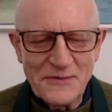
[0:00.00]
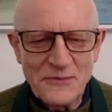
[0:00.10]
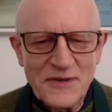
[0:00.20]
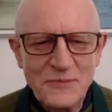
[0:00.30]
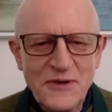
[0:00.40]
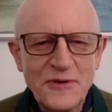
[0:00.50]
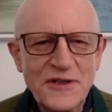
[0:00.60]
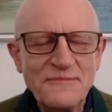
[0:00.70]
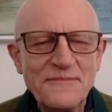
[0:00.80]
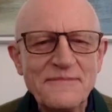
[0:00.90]
When we
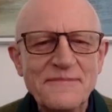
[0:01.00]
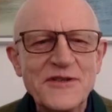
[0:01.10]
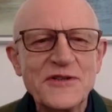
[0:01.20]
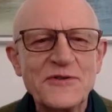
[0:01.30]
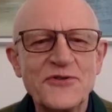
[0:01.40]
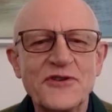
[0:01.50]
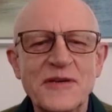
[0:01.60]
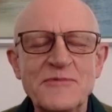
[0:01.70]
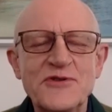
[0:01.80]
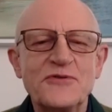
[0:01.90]
were children,
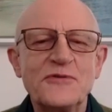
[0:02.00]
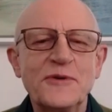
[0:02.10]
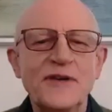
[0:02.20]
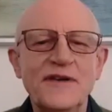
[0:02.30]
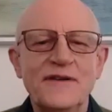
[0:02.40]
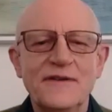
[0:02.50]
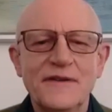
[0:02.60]
I'm sure we